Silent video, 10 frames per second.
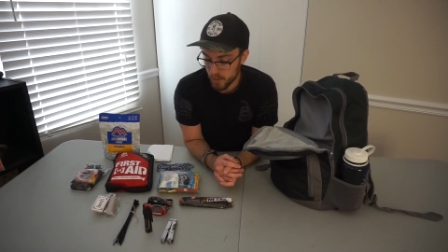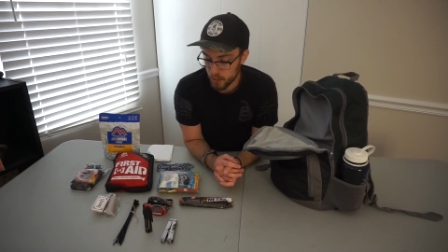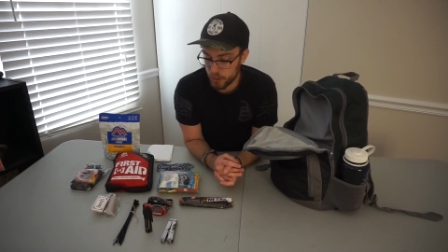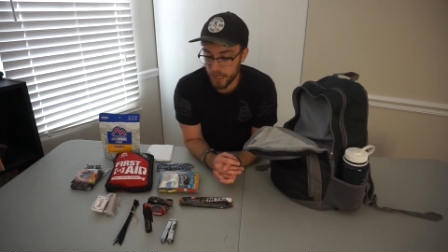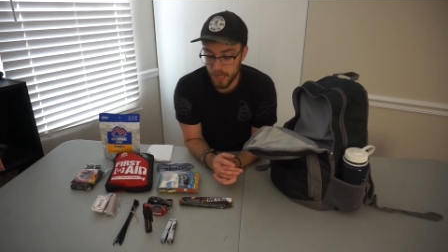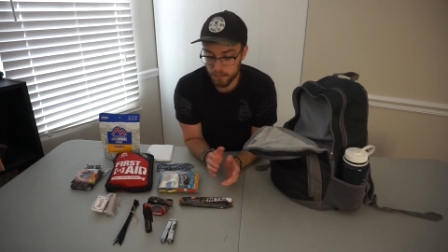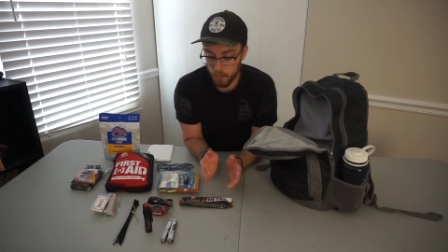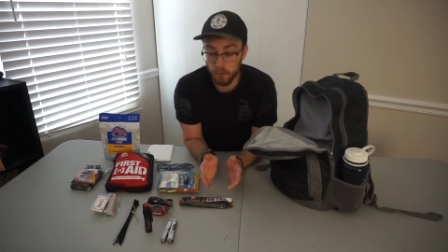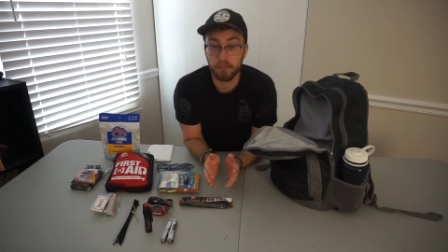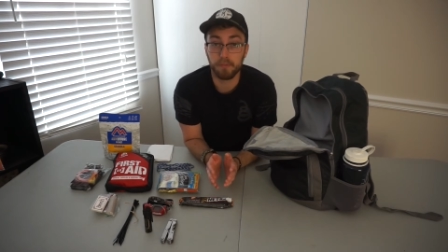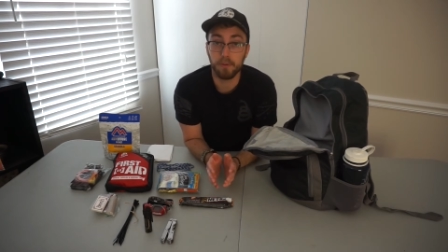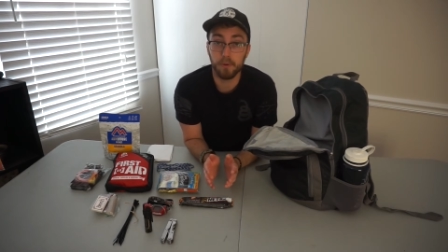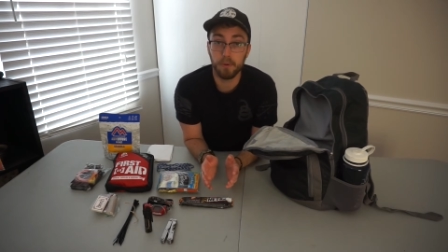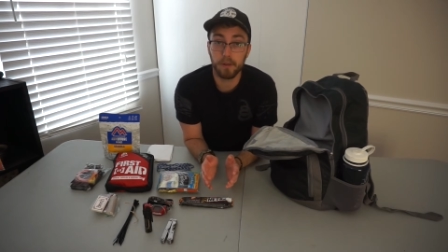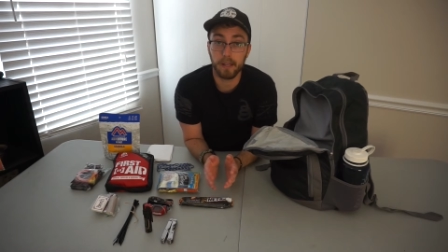she has more
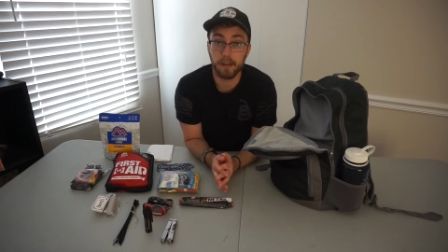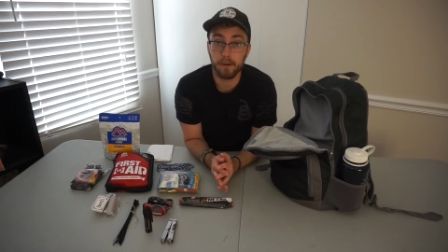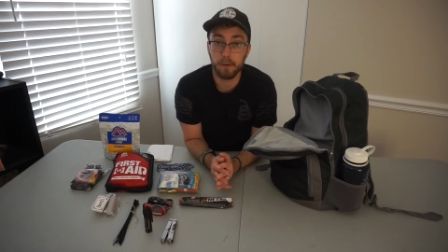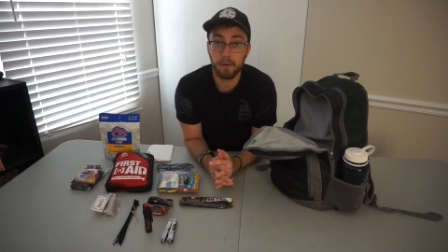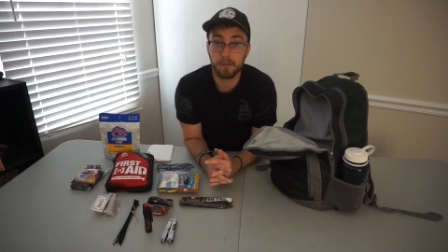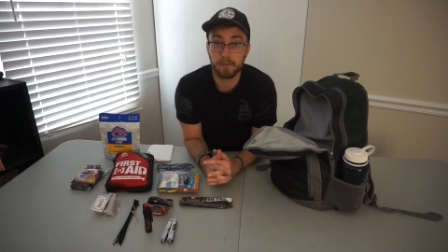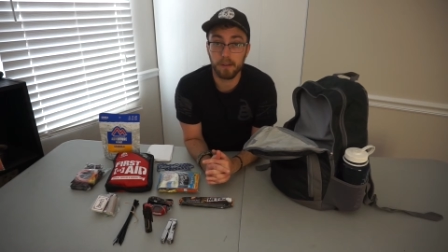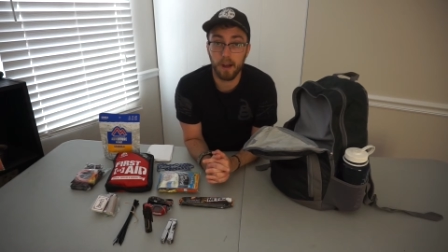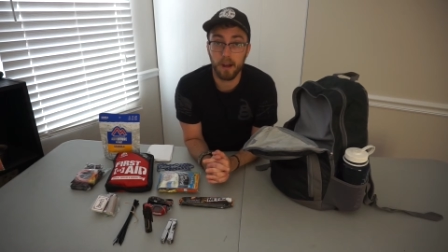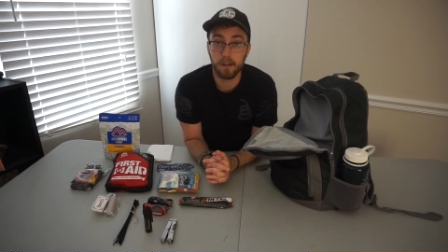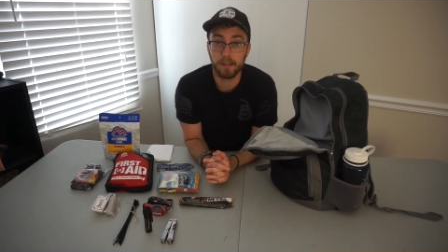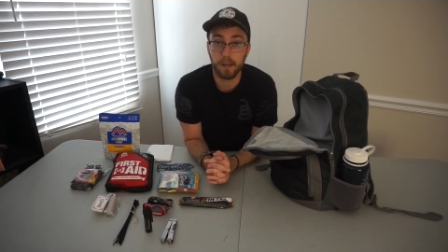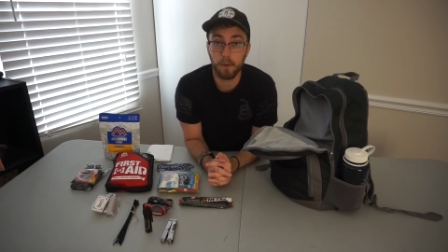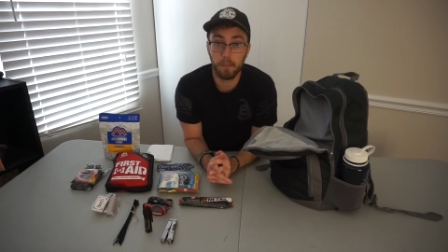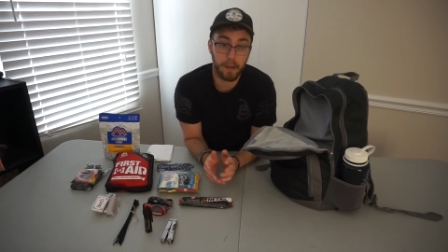food in her
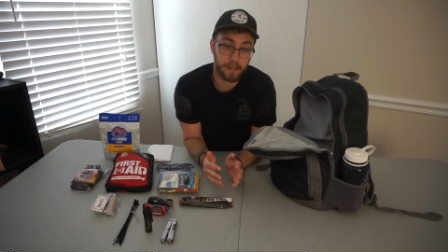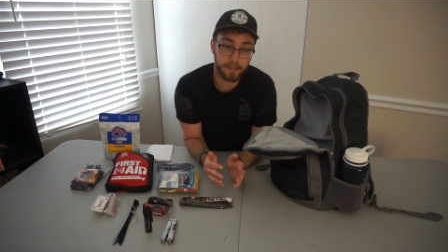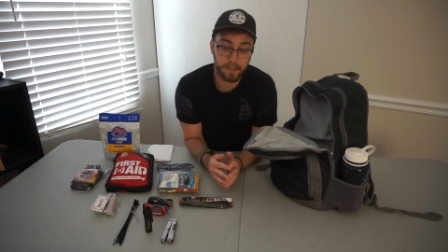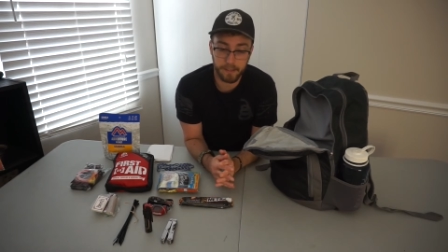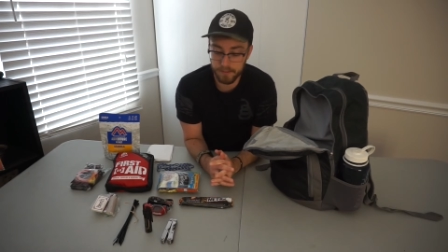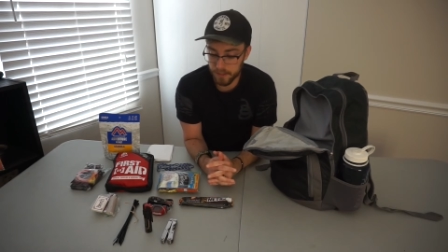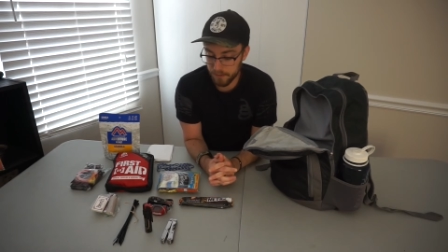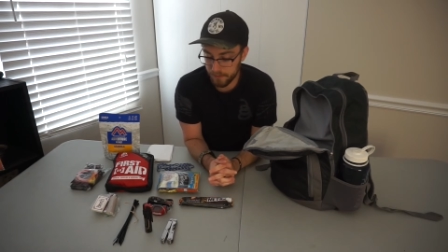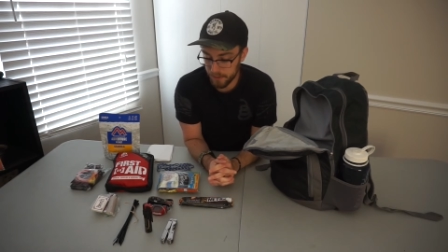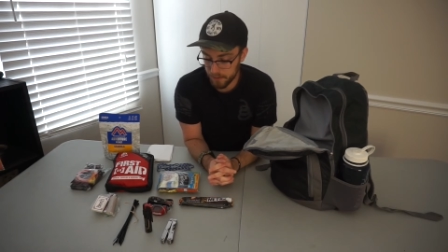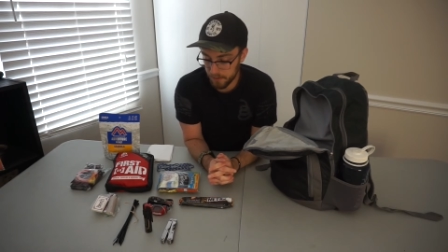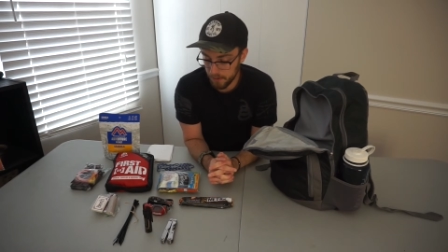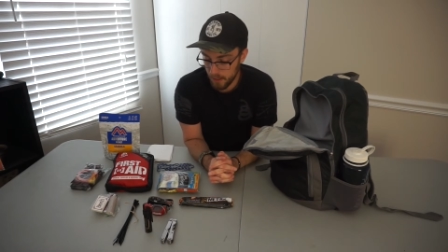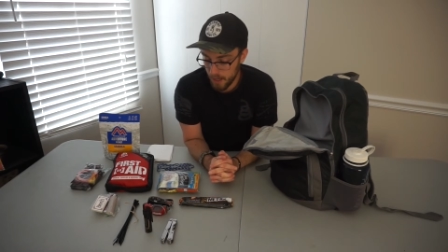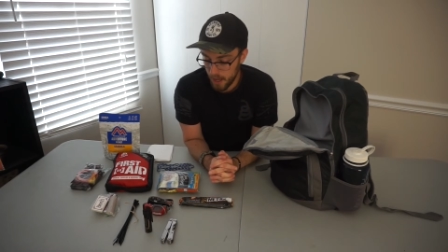Gethomebag that lives in her
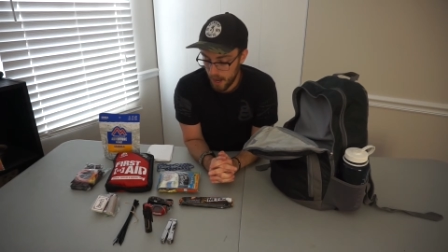vehicle.